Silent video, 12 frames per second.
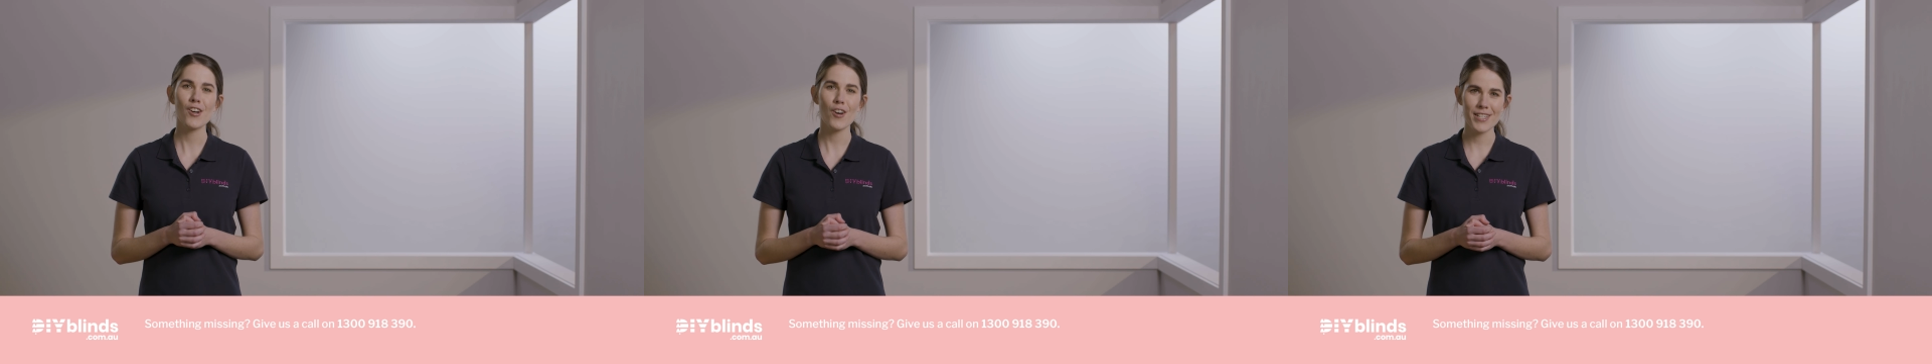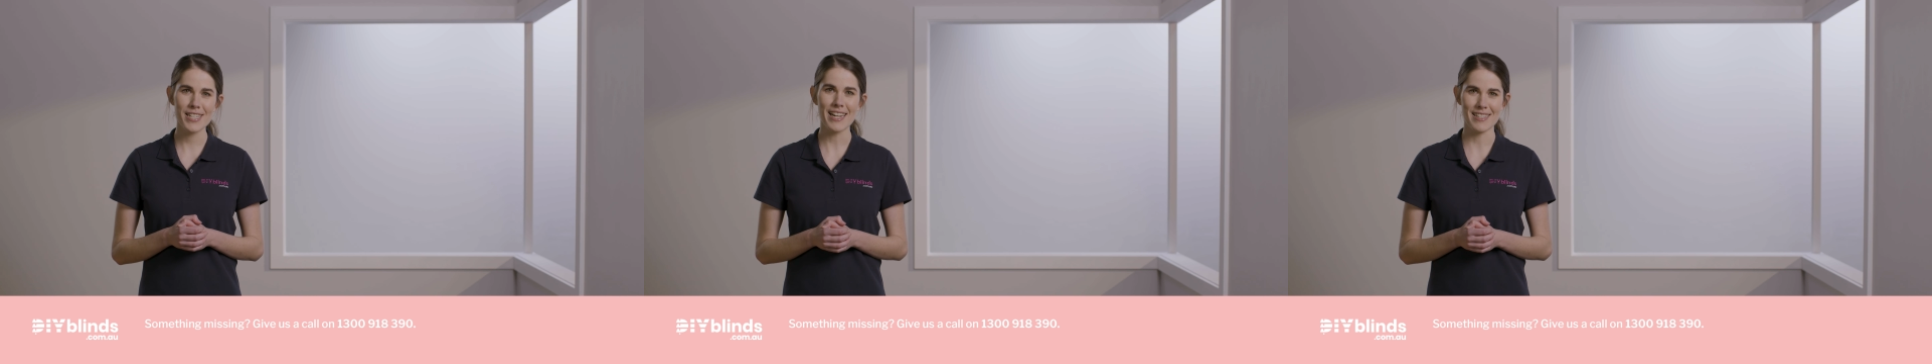
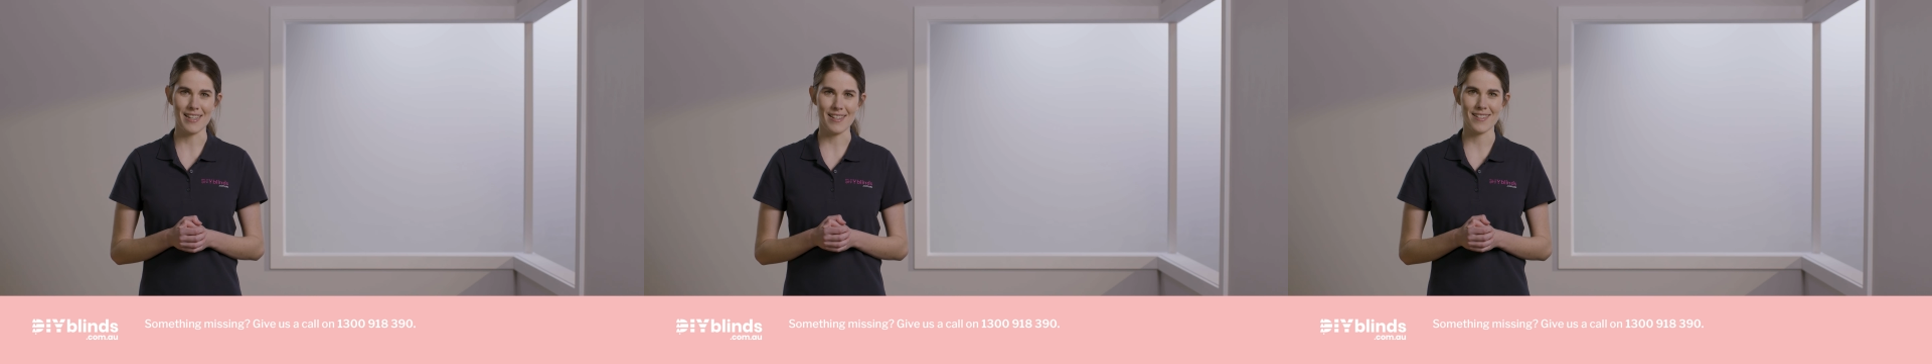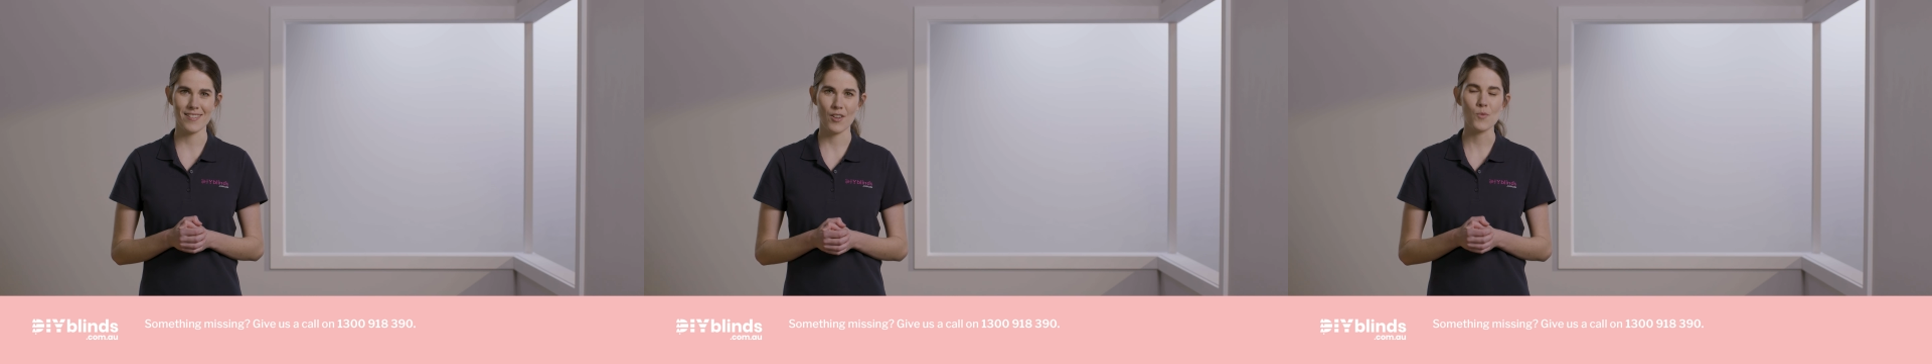contact
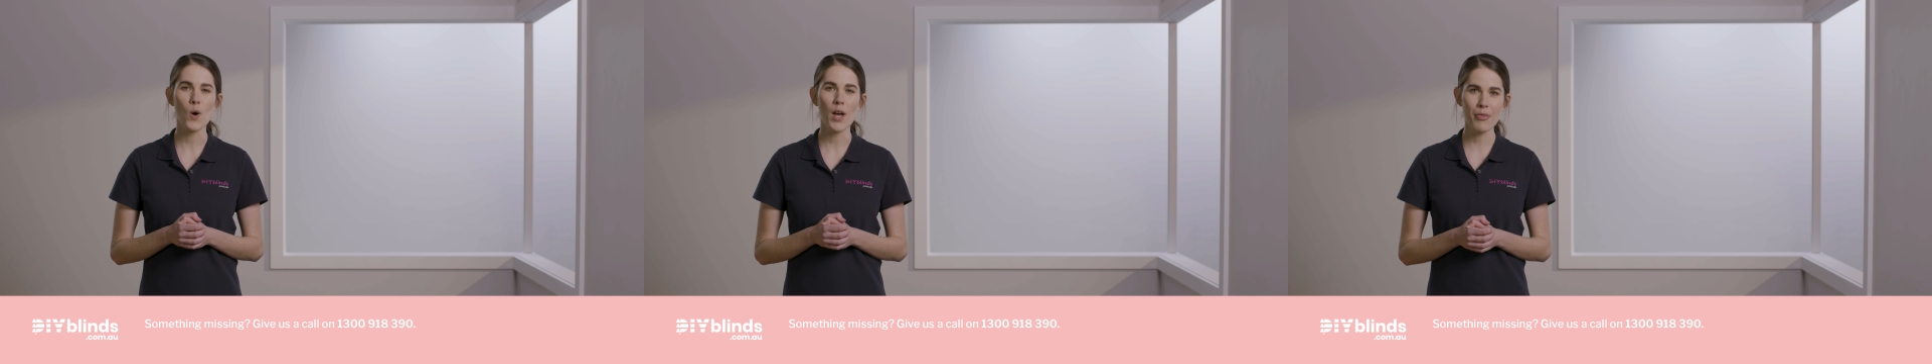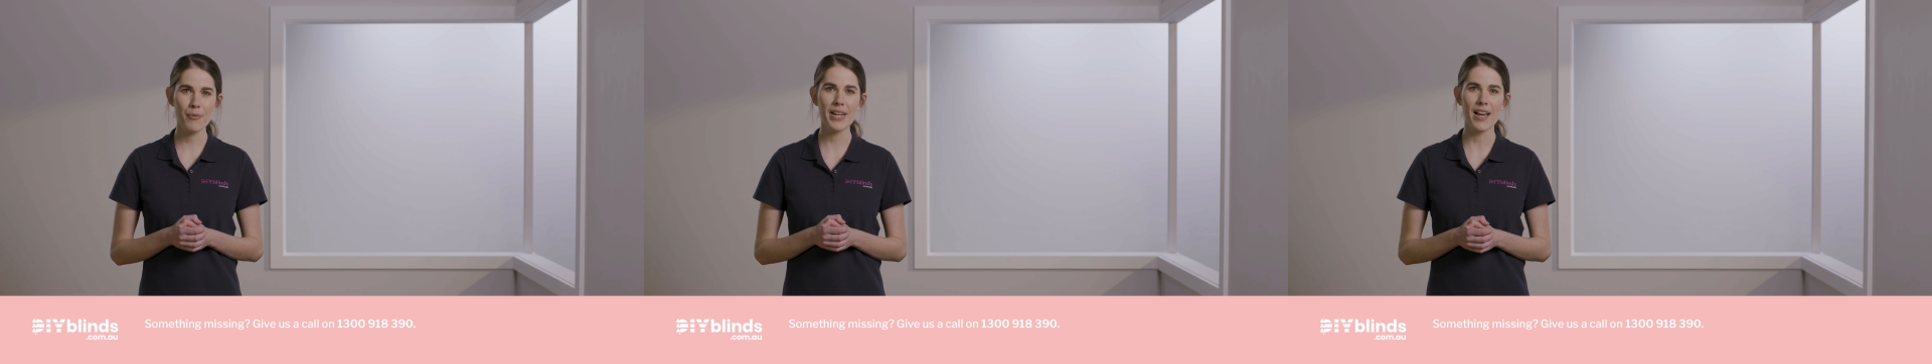us on
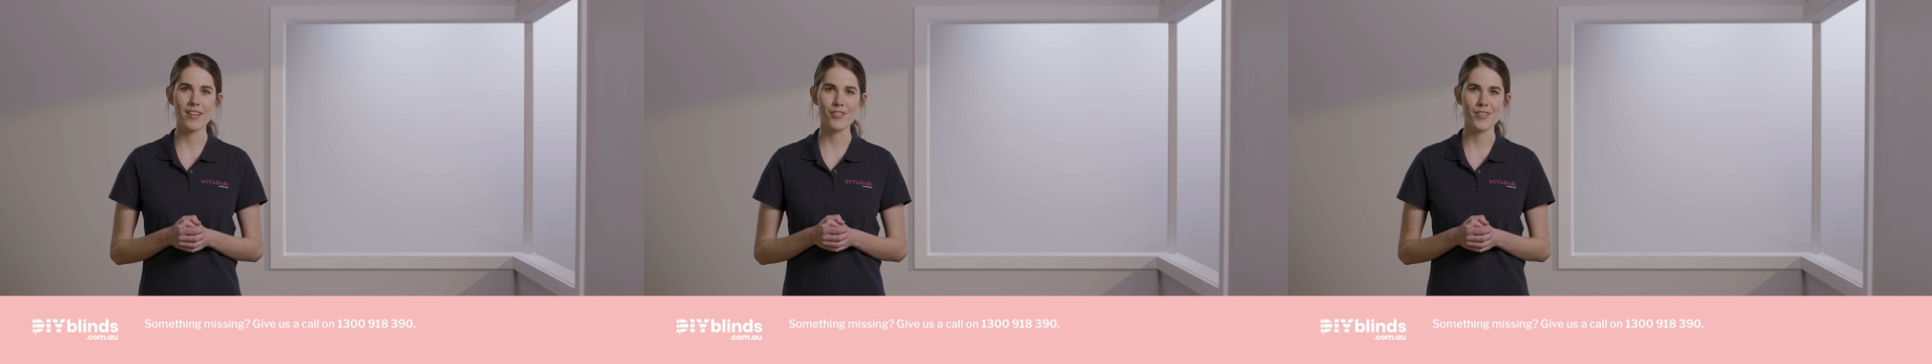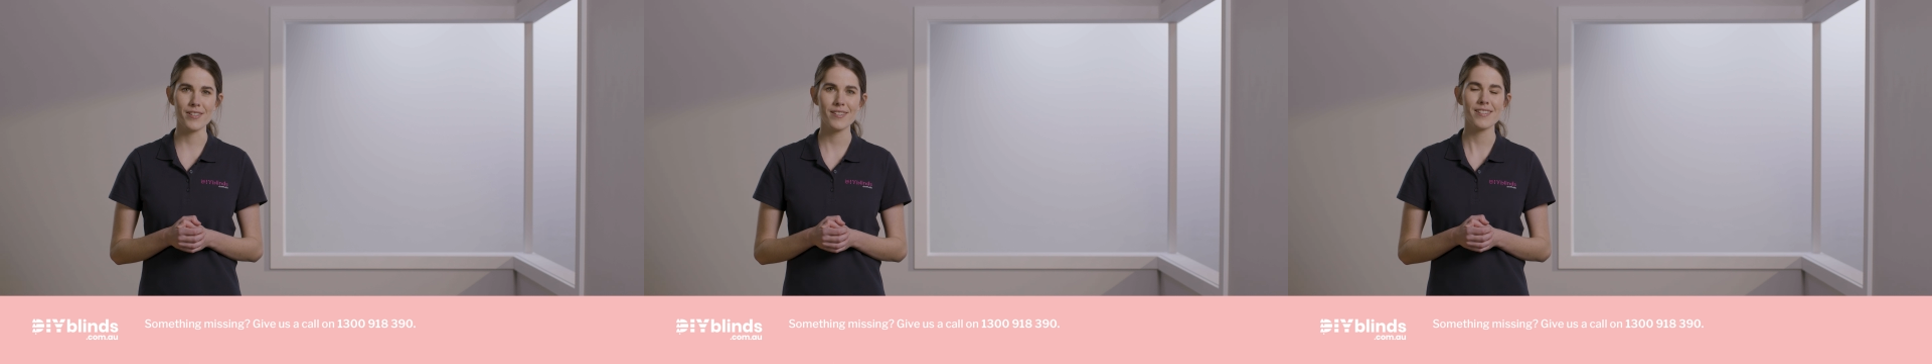
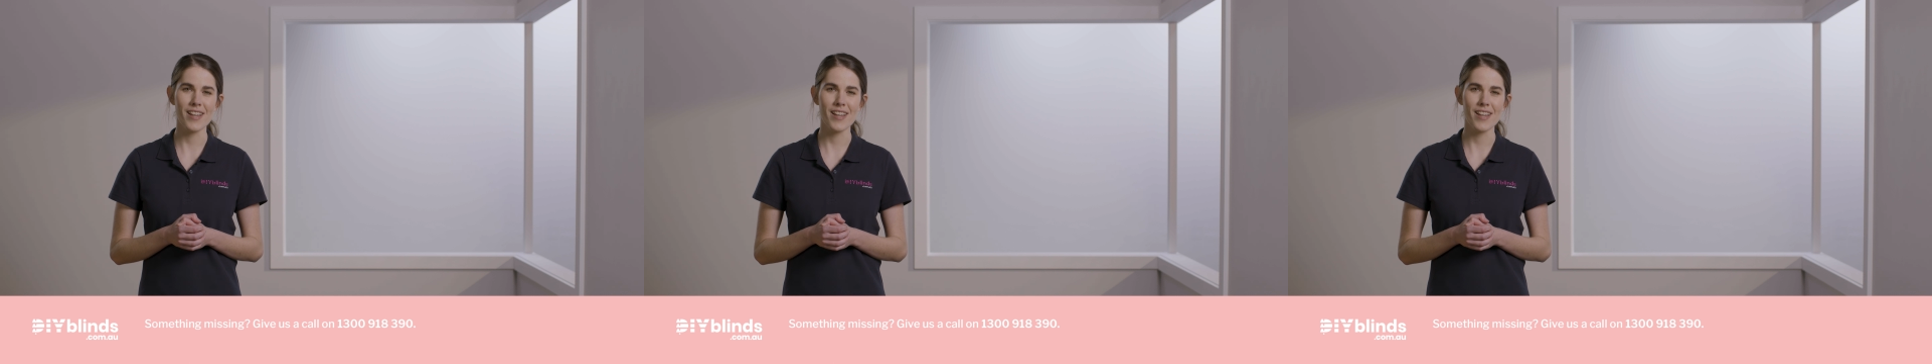1300